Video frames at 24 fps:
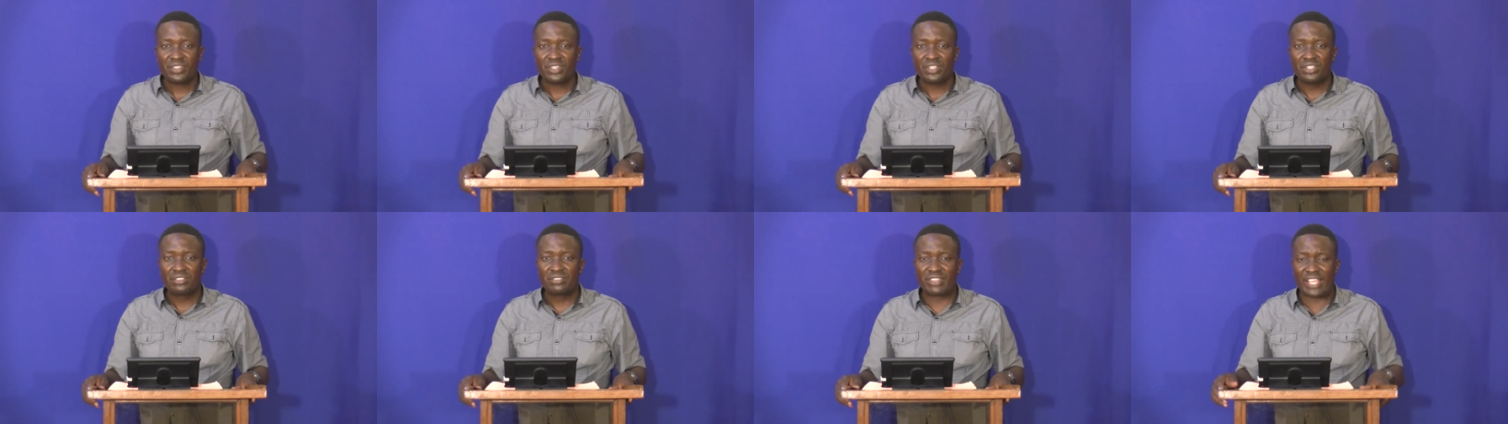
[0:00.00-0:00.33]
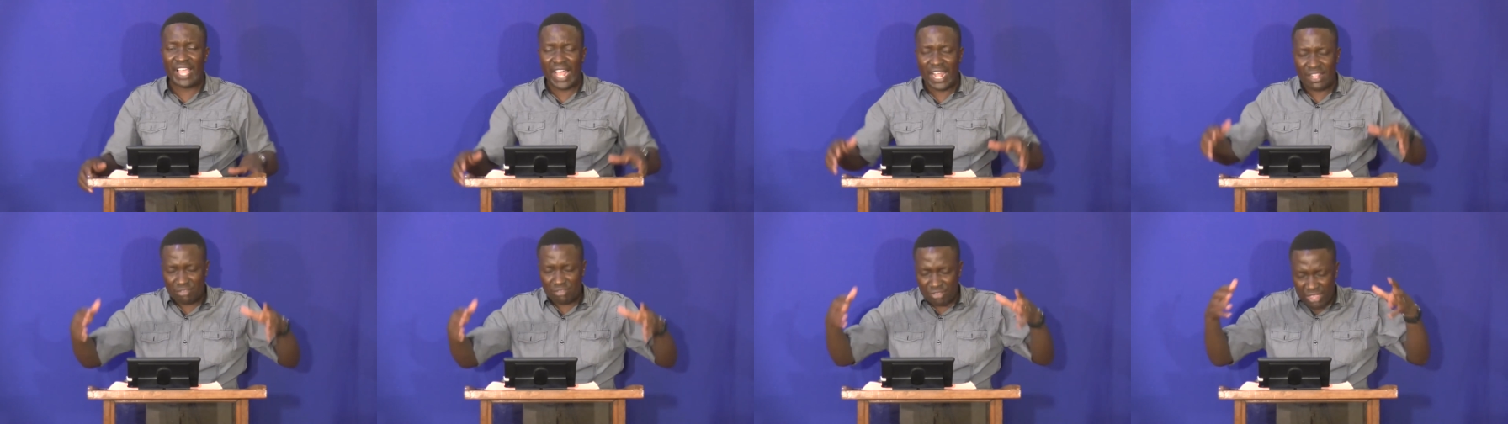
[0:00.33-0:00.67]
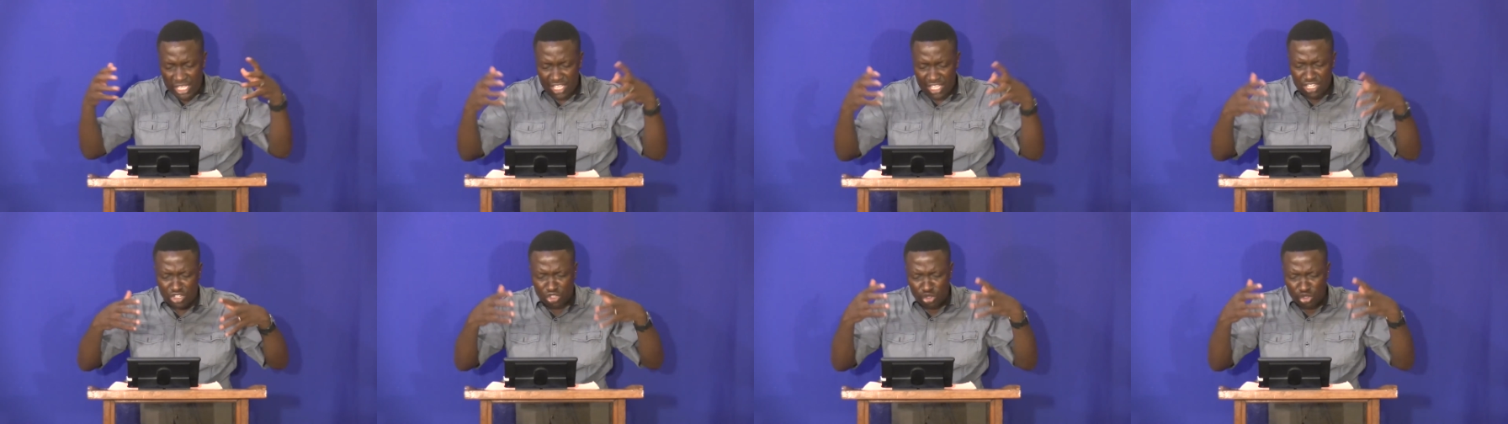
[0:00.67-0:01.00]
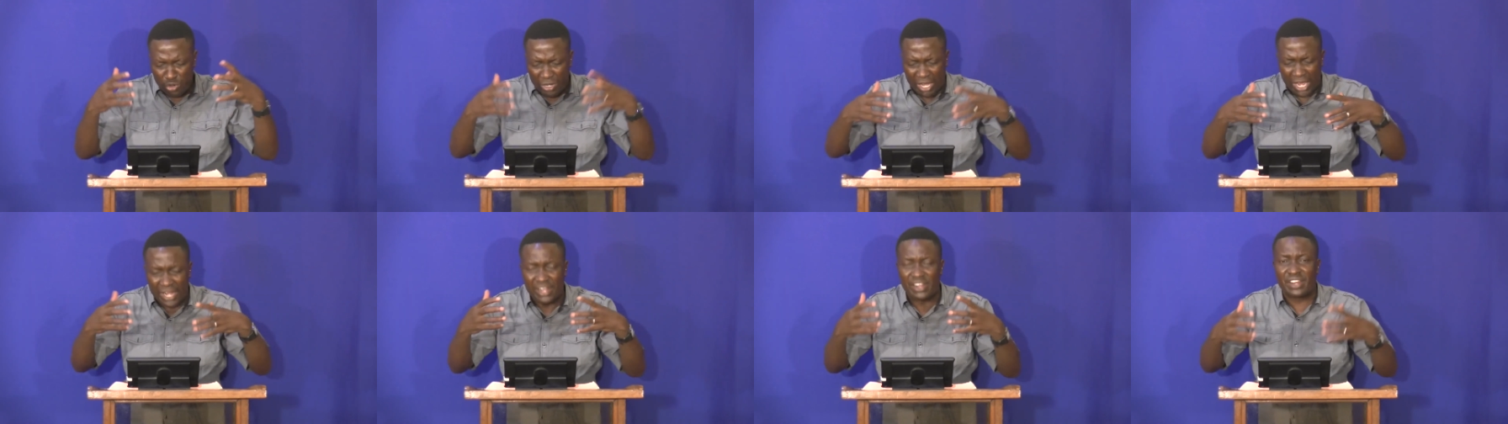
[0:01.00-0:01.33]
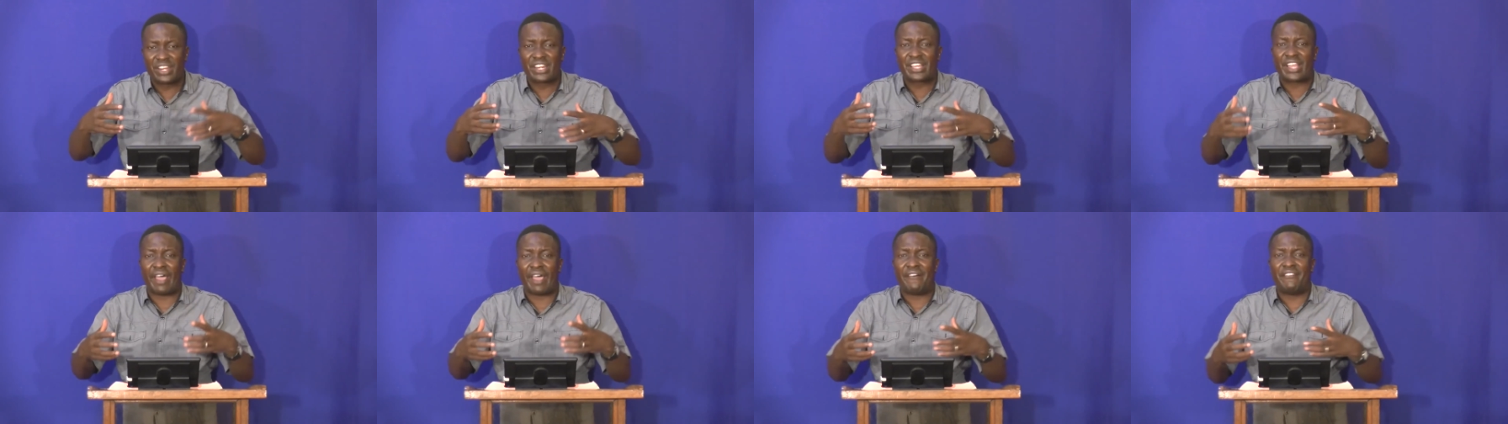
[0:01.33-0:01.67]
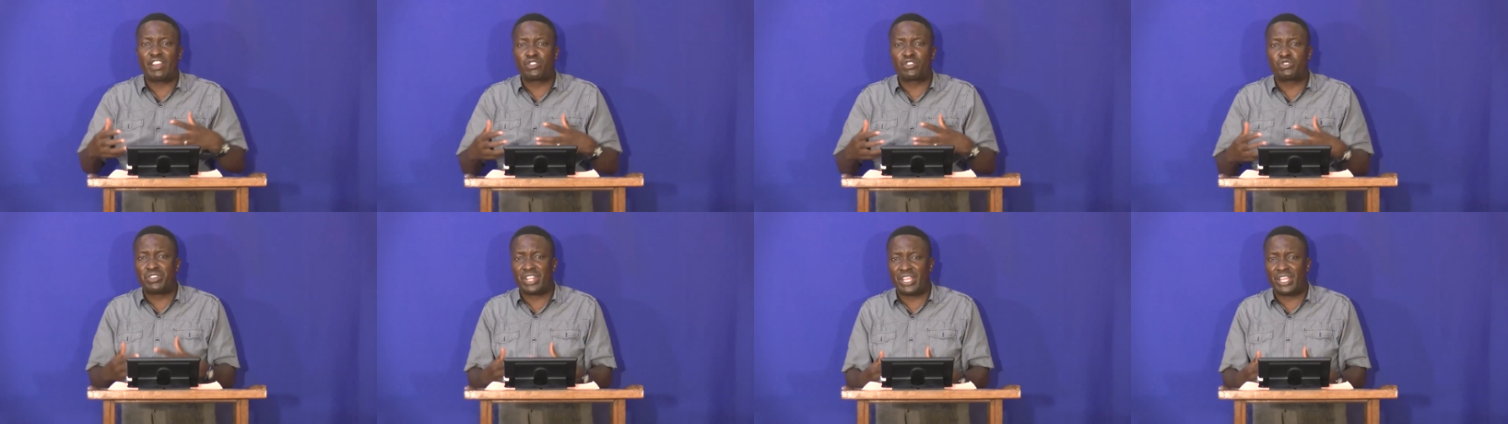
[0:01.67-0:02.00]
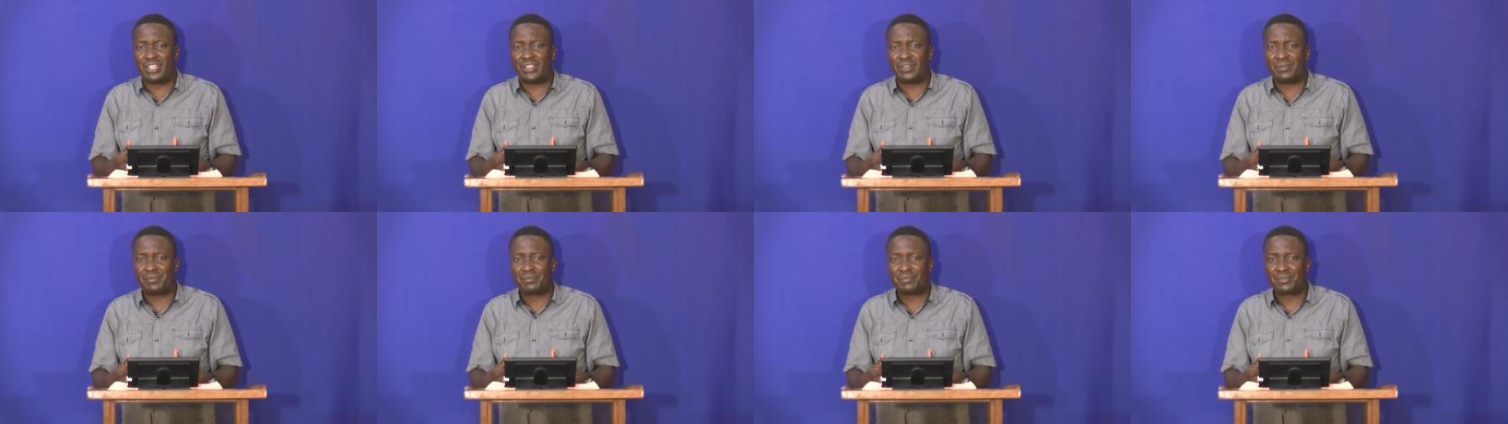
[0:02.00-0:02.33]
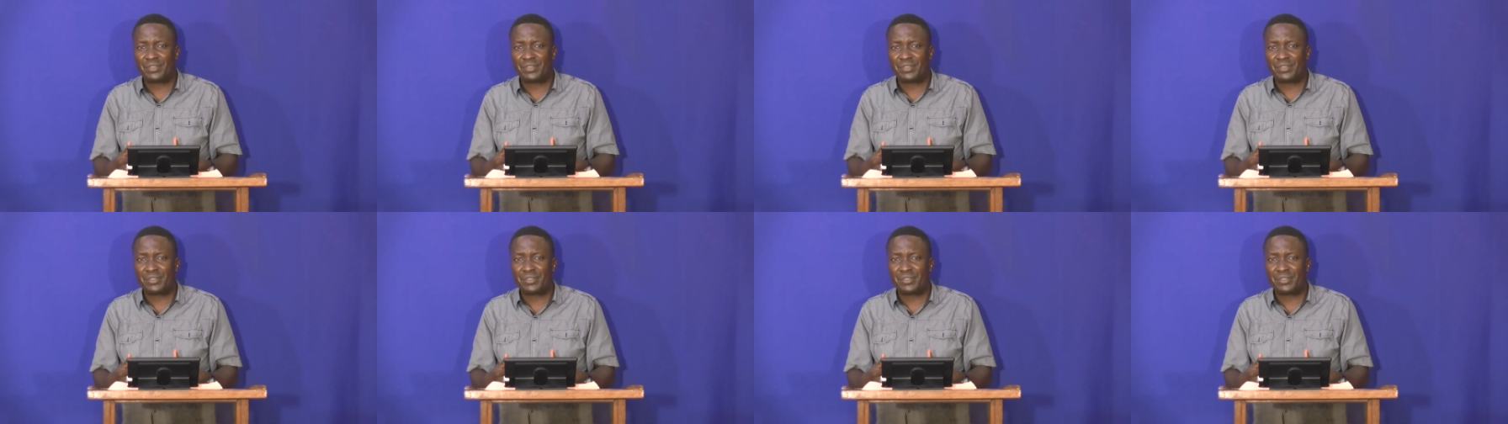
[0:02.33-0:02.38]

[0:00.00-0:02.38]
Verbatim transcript: There are things you can recover today.